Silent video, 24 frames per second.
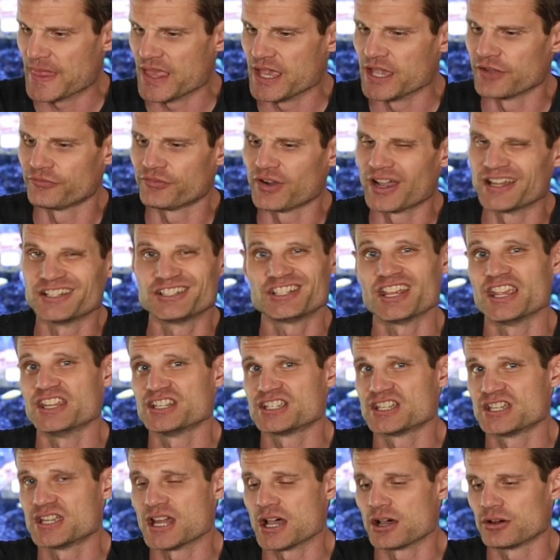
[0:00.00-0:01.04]
If I
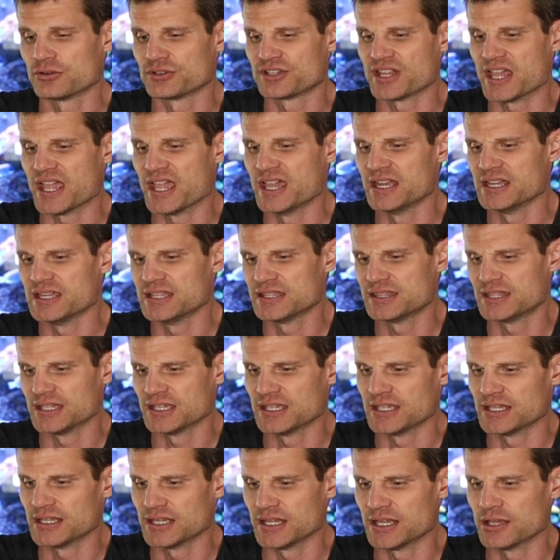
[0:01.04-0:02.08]
changed it out to
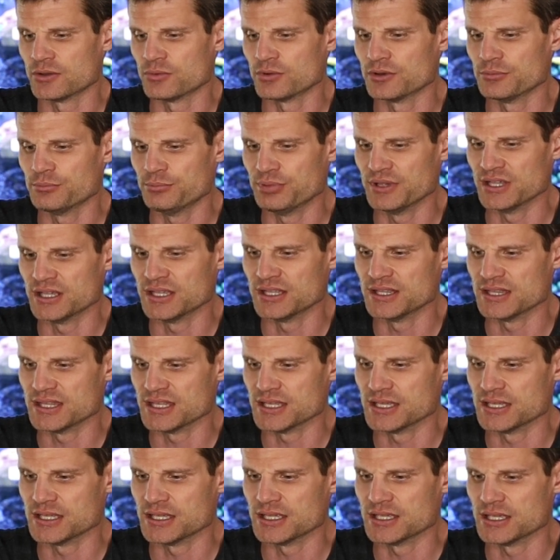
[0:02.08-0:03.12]
anything, it would be
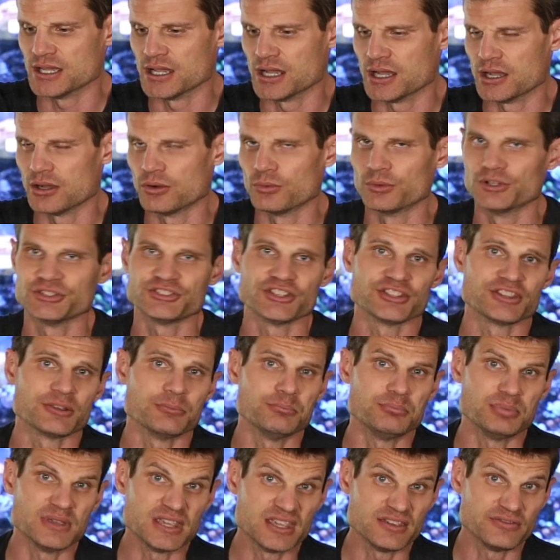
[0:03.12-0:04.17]
the, what is it,
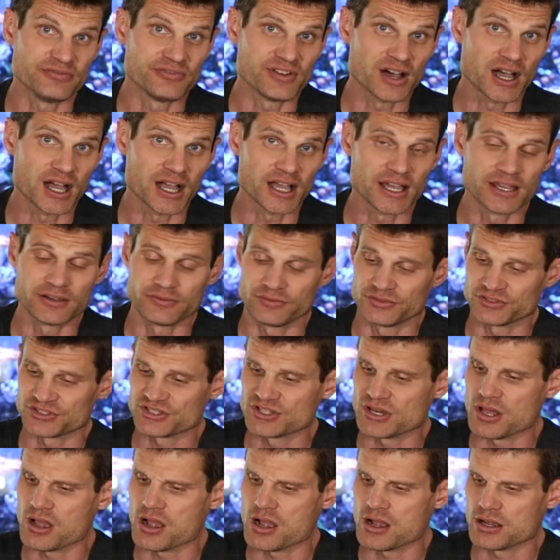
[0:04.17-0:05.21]
the B5
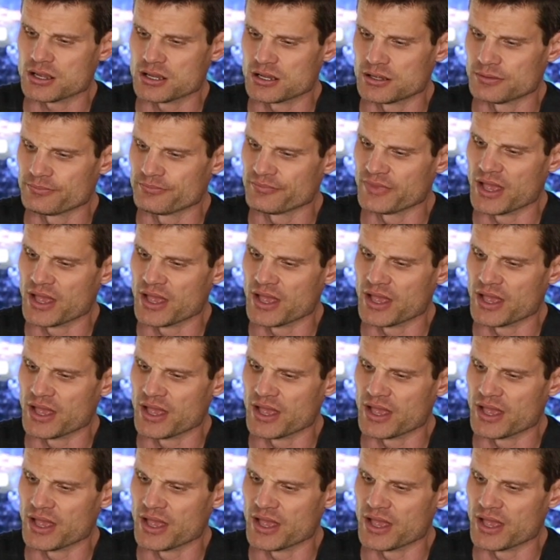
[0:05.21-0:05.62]
stock.